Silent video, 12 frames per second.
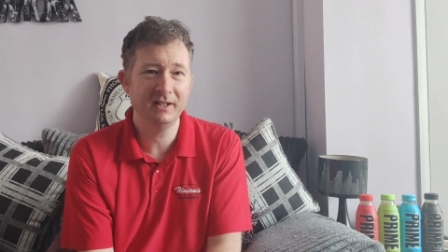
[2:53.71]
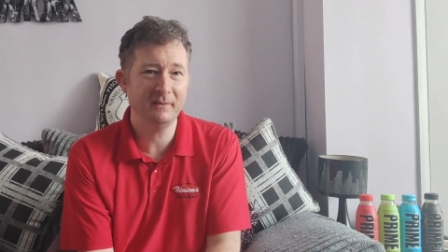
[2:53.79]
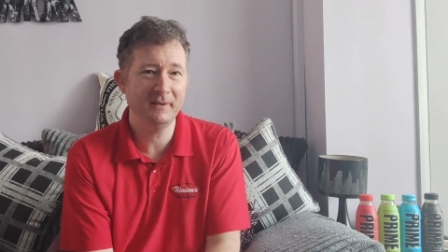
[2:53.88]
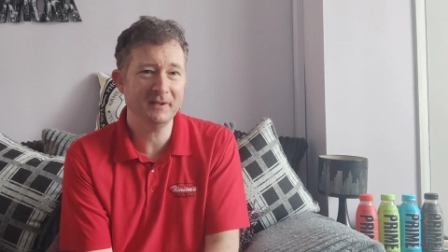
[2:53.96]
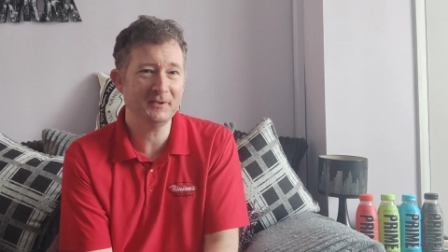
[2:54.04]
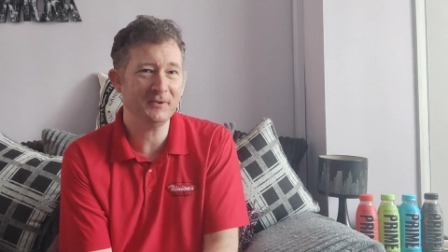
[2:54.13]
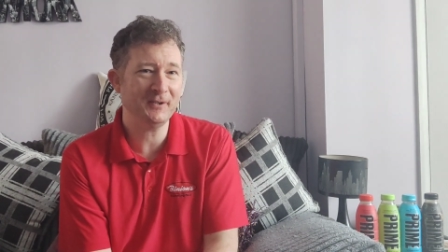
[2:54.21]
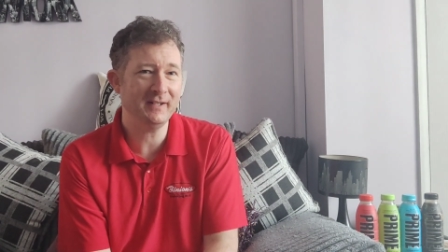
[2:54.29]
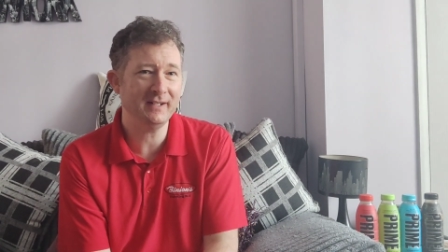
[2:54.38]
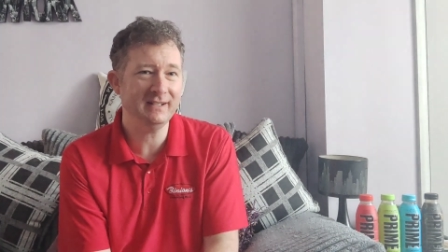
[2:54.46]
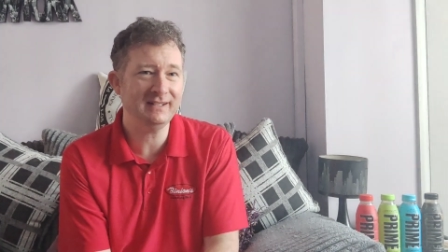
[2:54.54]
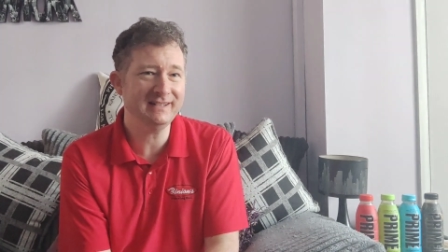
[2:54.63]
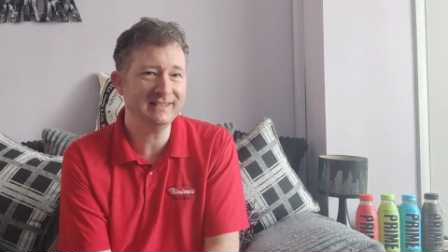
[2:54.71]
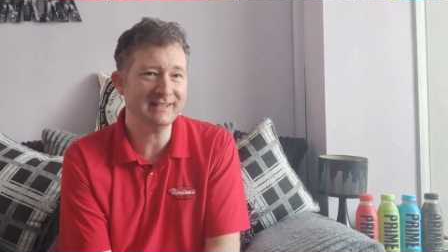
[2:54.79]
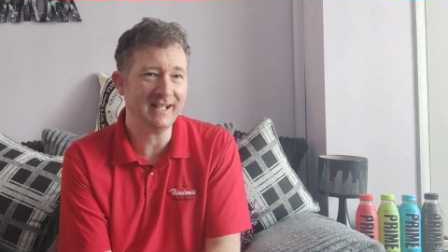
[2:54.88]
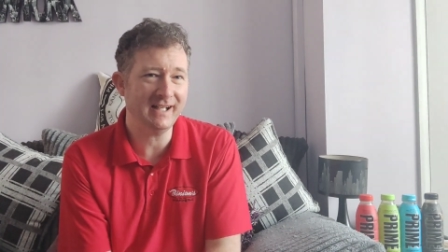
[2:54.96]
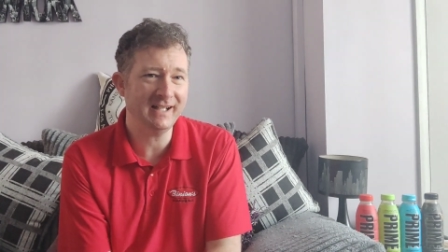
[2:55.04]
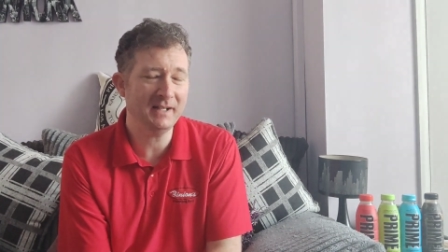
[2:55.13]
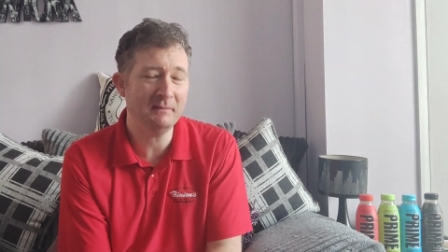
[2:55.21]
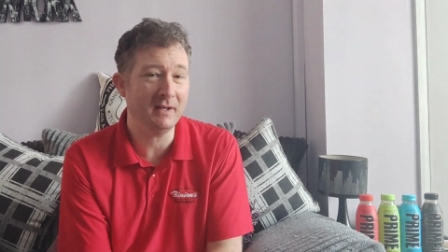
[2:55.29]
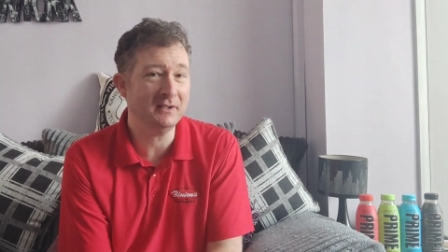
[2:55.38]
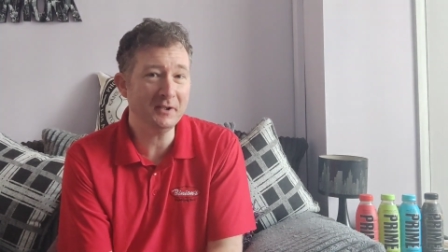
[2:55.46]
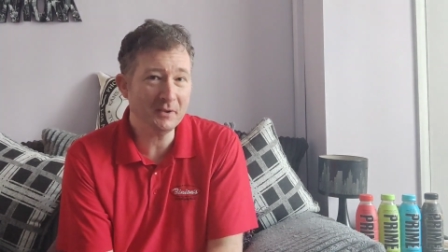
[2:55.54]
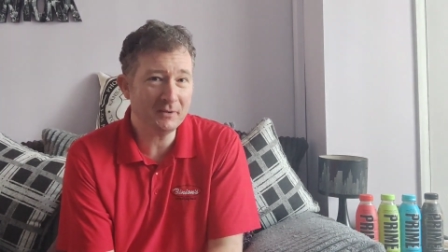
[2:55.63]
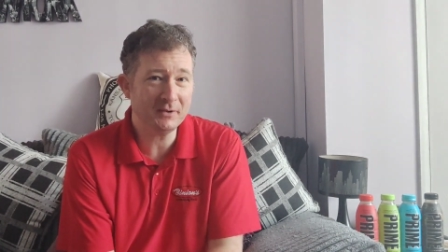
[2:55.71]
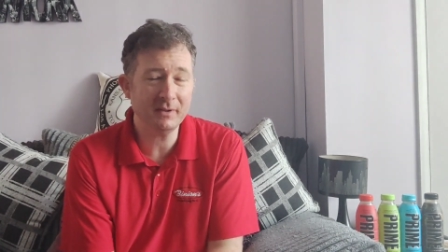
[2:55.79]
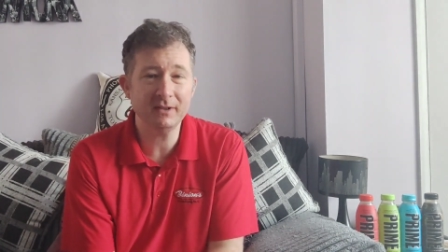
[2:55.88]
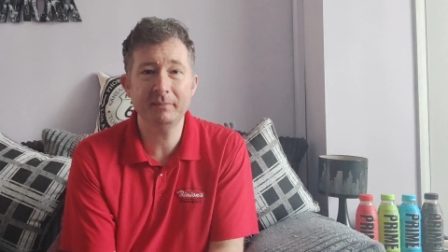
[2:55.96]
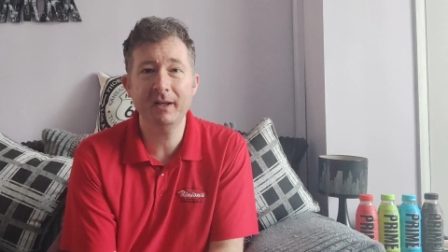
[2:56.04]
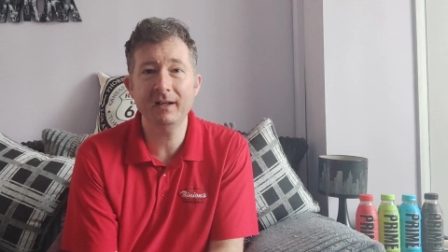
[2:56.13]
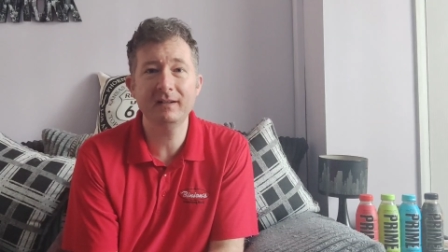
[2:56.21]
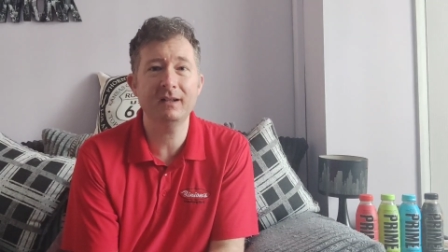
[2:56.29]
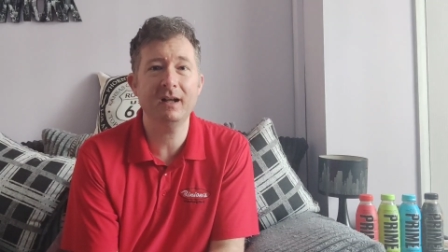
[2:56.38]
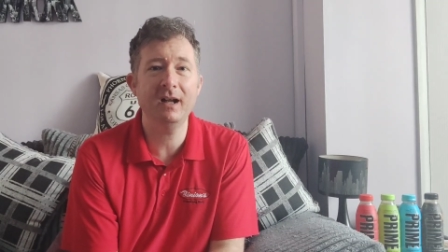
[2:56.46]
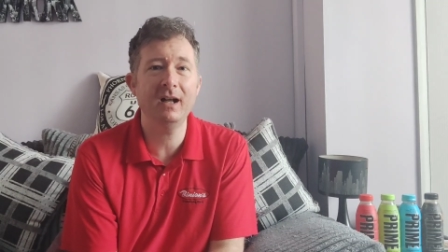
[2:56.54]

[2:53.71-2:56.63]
when I try these. Um, I don't know what to expect.